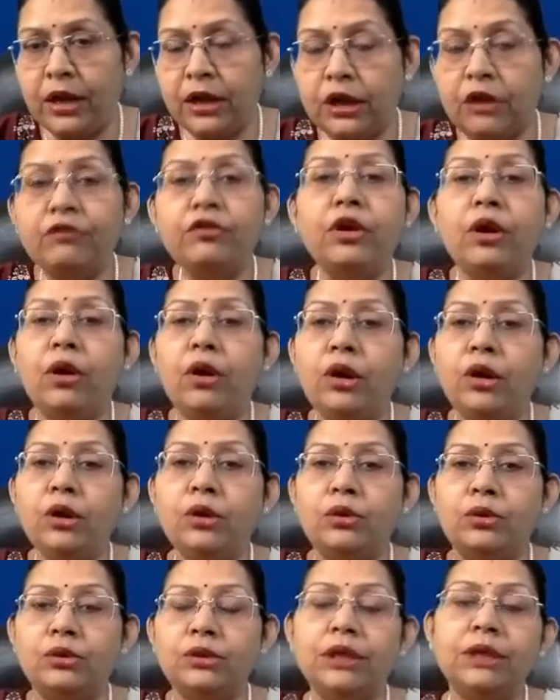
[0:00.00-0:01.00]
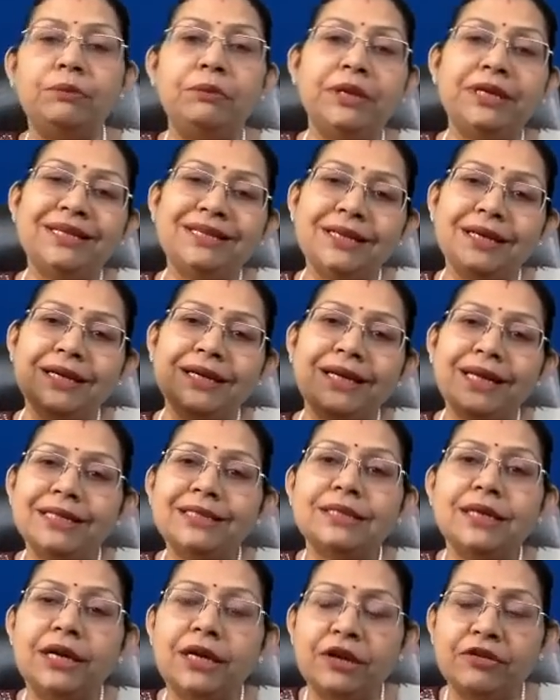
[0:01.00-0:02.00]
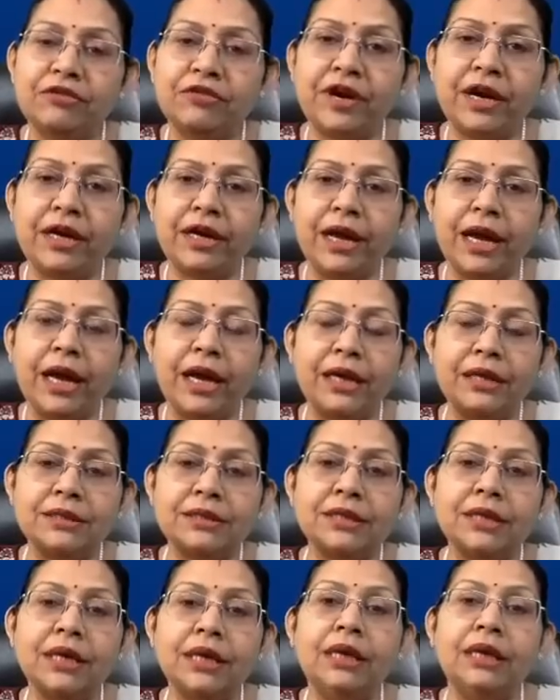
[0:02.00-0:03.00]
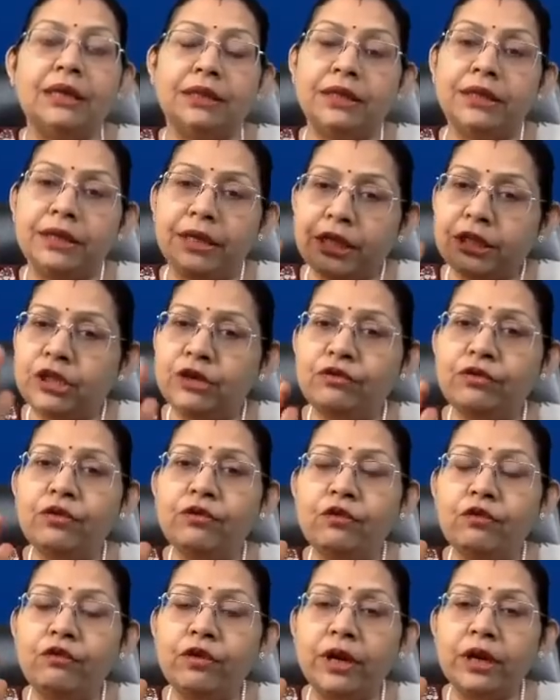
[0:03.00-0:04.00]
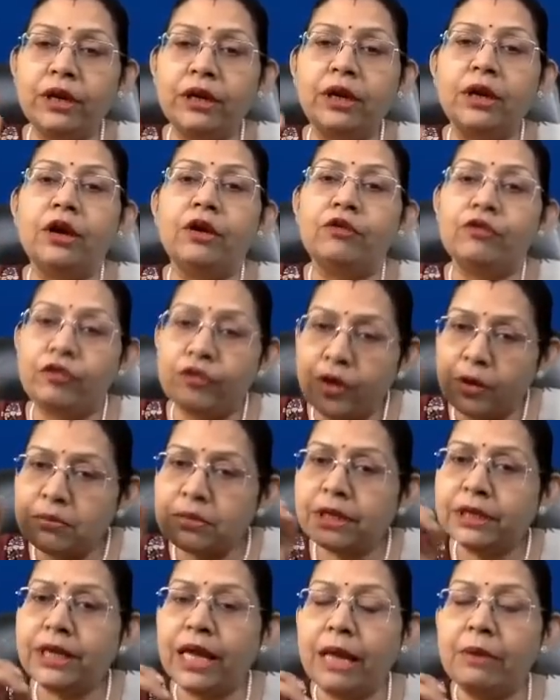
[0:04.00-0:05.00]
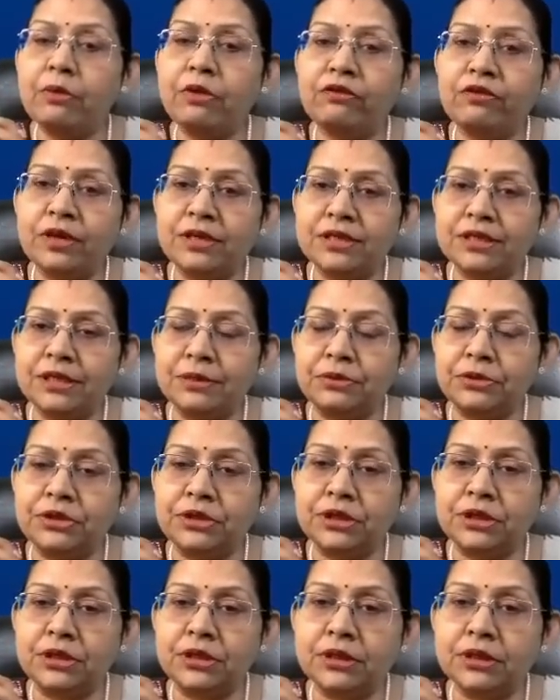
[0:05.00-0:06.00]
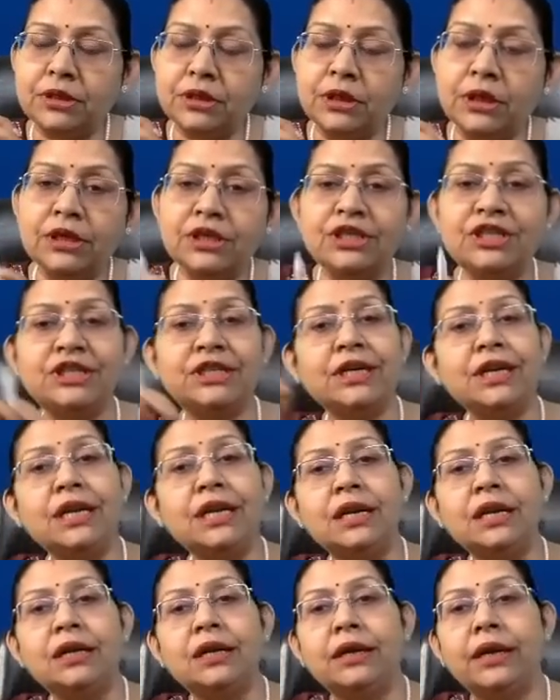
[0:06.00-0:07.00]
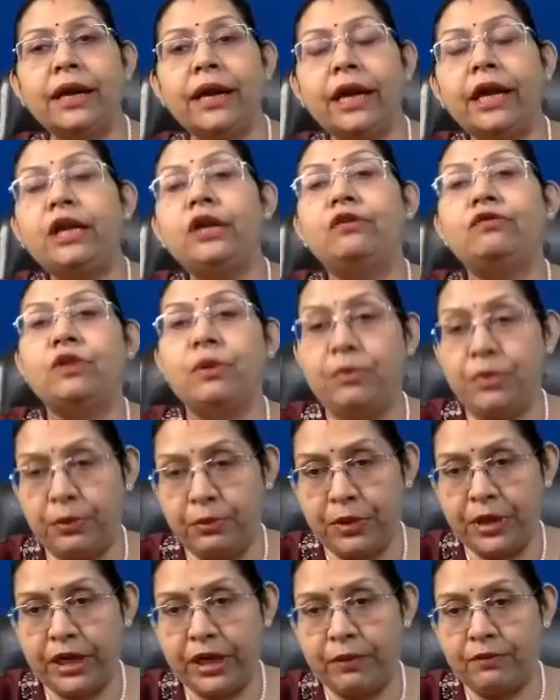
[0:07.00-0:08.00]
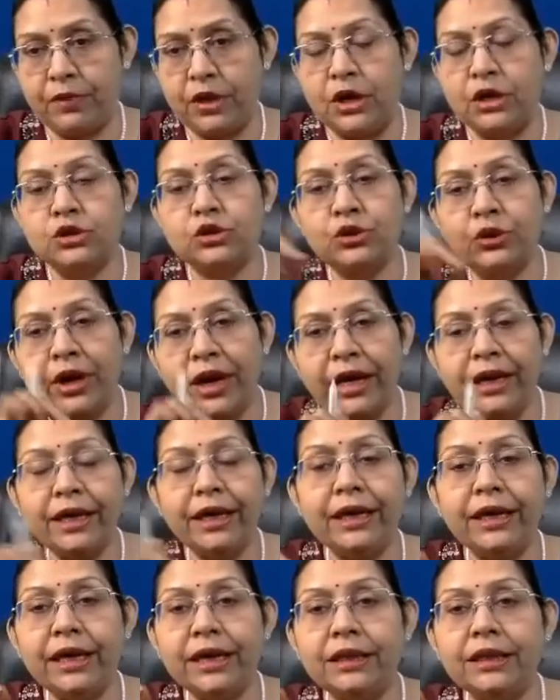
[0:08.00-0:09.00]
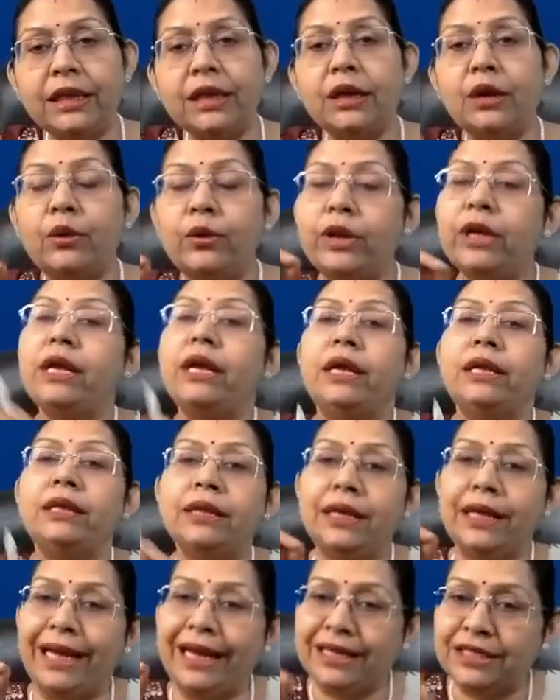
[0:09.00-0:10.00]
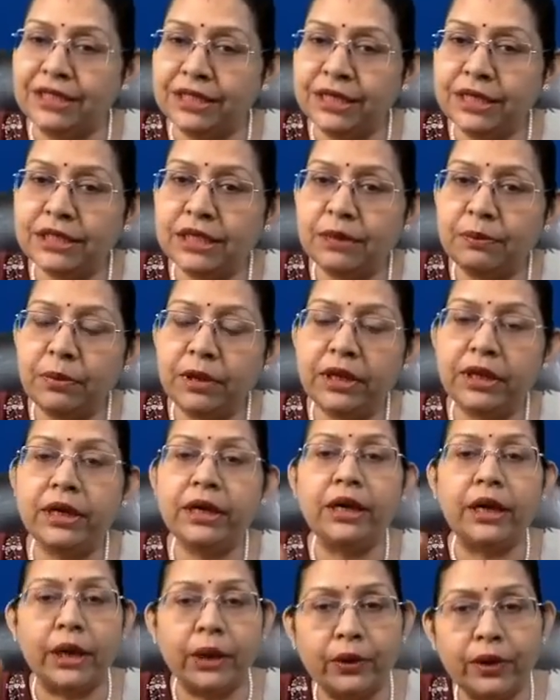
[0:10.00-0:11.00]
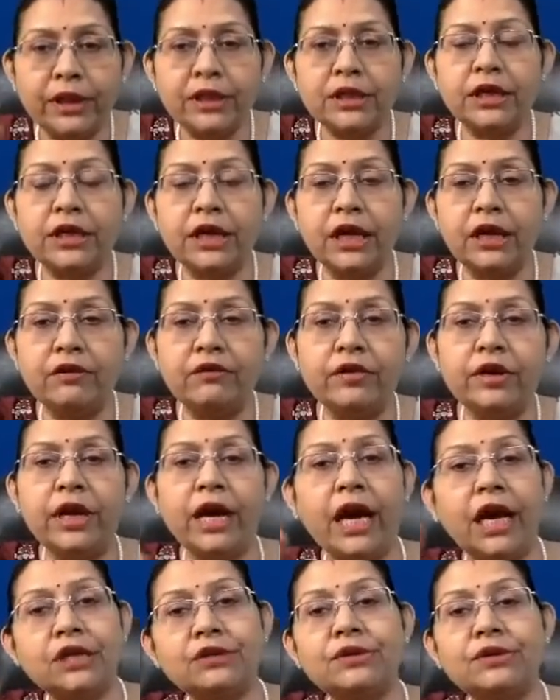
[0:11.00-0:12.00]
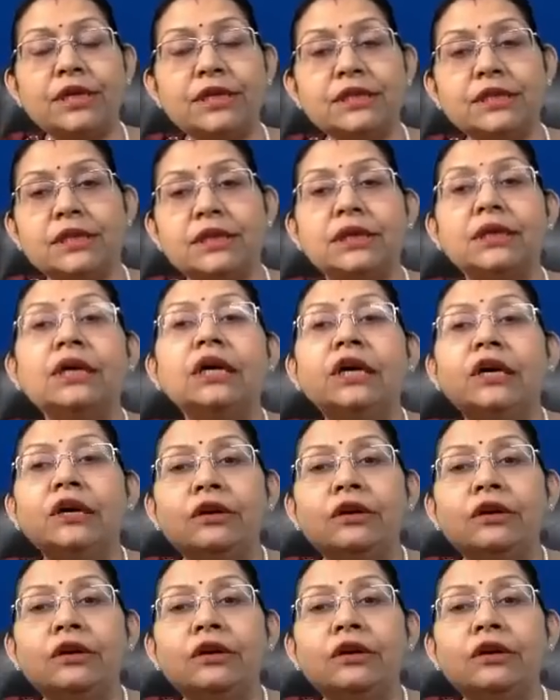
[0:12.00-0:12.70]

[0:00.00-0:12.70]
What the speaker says: Now we all know that maternal deaths are defined as the death of a woman from the time of conception till end of the period. So any death including in the antenatal period, during the delivery, as well as the